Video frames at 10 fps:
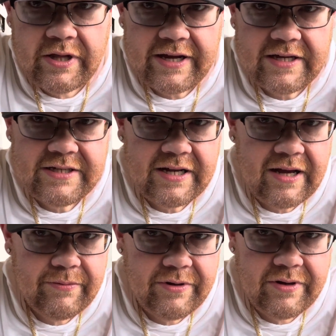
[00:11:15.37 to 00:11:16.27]
Like I said, I
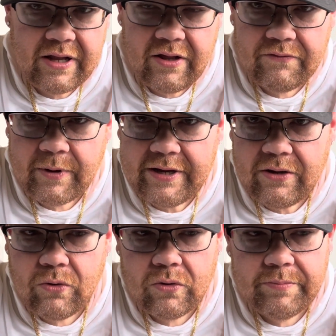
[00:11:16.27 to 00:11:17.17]
loved white
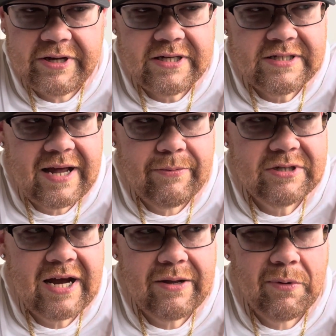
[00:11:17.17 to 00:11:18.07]
gold because that was
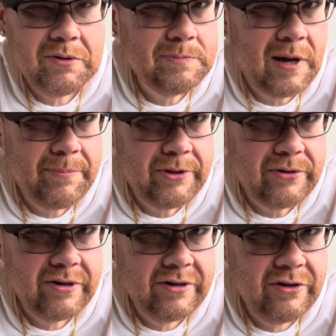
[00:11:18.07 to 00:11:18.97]
kind of what was
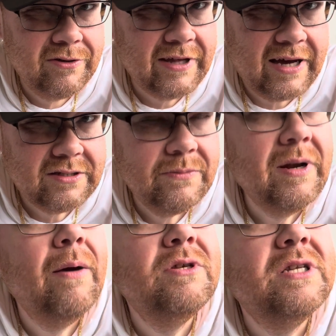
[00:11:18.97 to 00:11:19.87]
popular in 2000 when
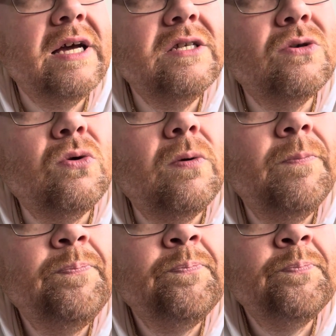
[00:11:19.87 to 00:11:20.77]
I was in high school,
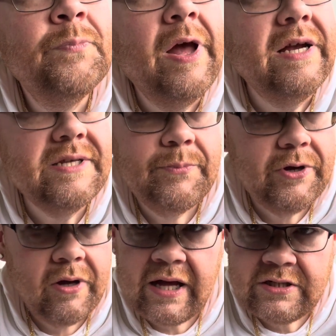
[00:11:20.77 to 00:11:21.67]
except we
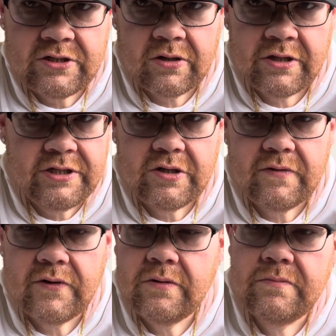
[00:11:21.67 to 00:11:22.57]
all had sterling
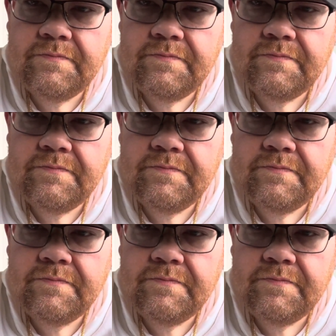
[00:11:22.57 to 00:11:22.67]
silver.